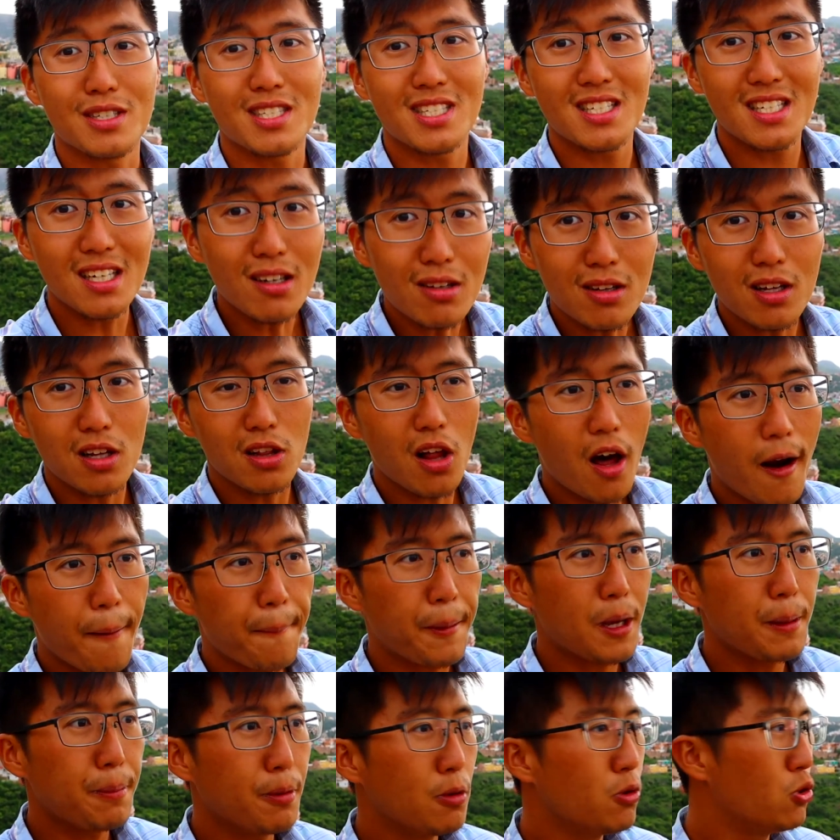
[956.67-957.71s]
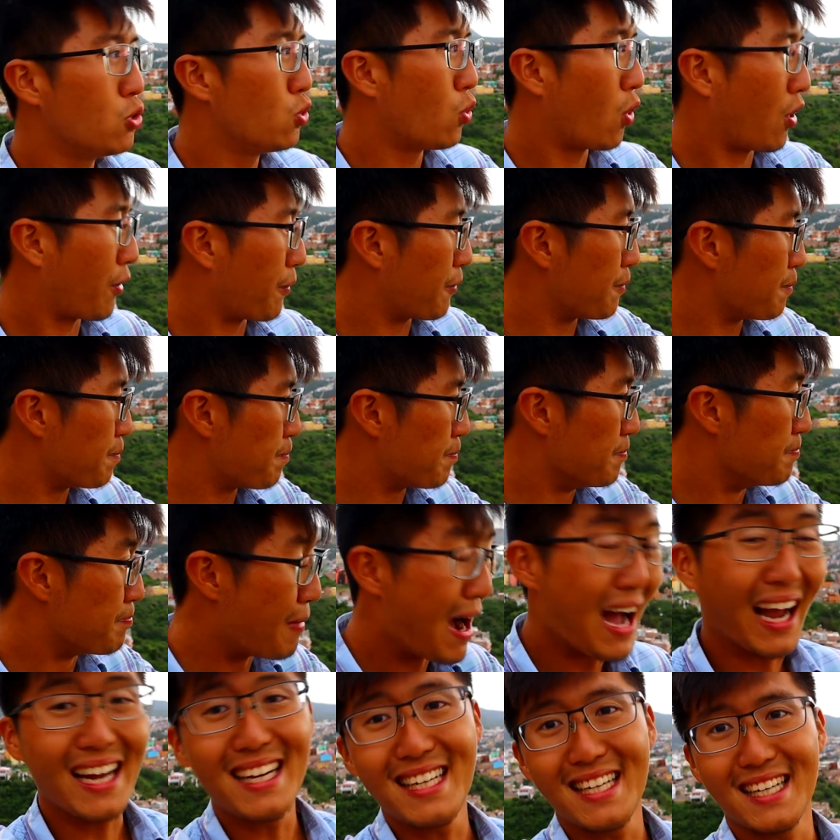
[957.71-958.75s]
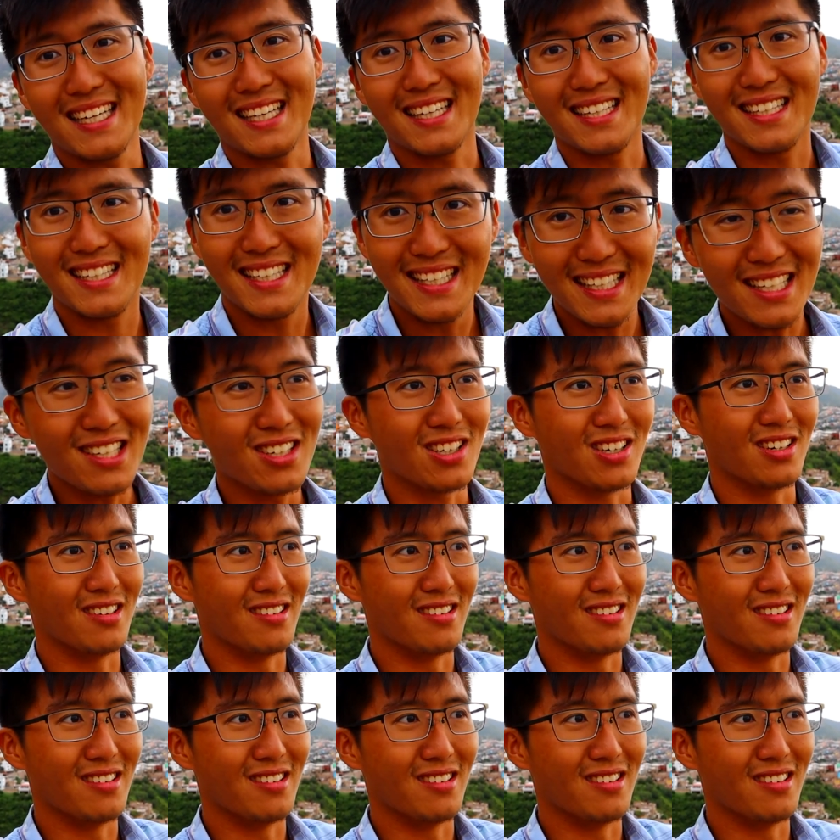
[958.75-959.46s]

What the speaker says: still a lot of people who are mining here